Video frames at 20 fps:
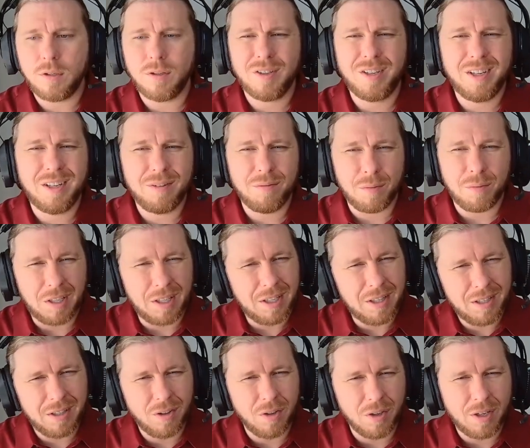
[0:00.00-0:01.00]
really
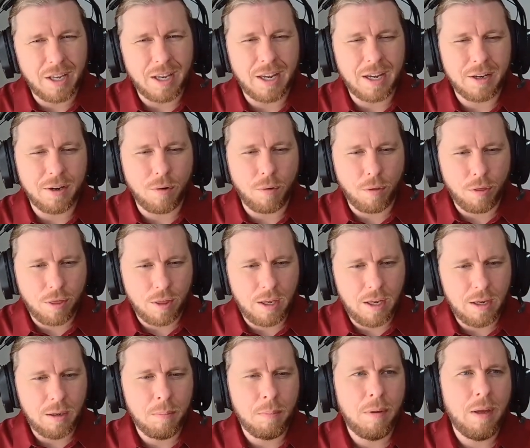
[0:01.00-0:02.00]
looking at your
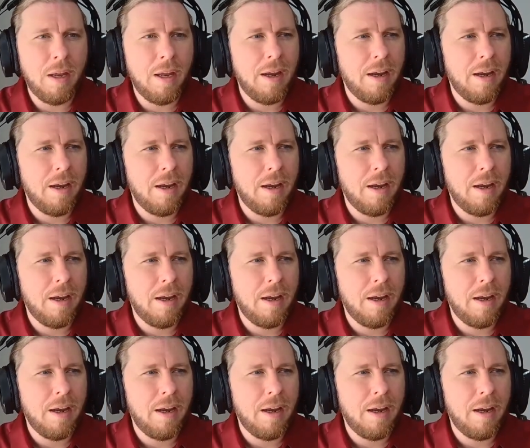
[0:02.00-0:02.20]
theme